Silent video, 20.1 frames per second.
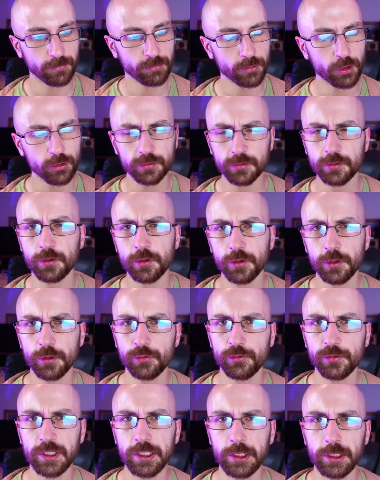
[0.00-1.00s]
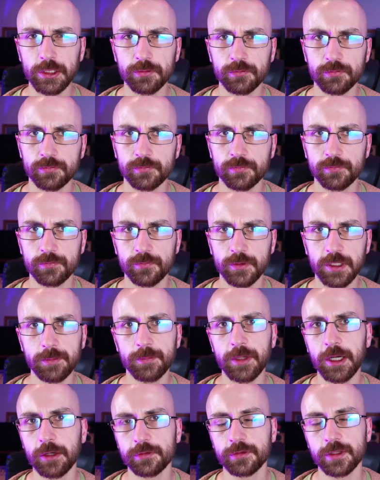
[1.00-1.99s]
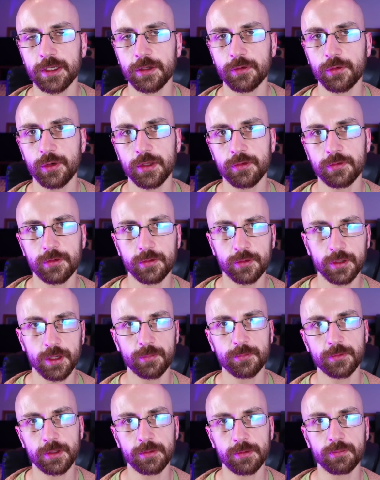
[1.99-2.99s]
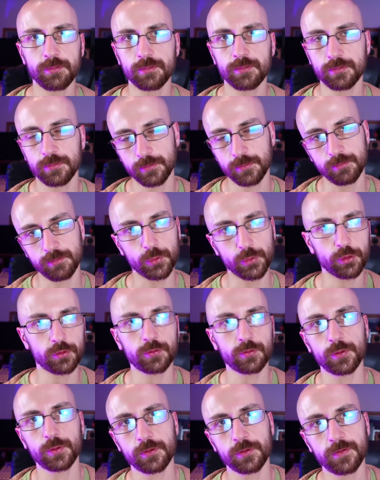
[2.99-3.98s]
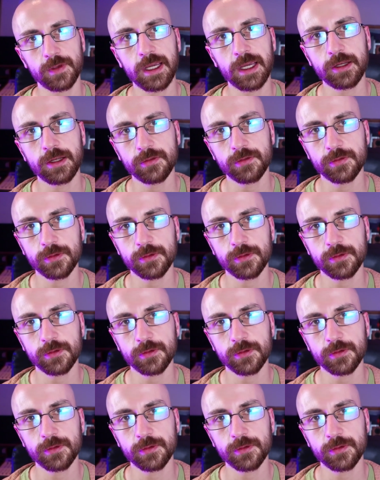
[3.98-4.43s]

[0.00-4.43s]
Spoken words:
not sure who the female singer is who comes in more towards the end of the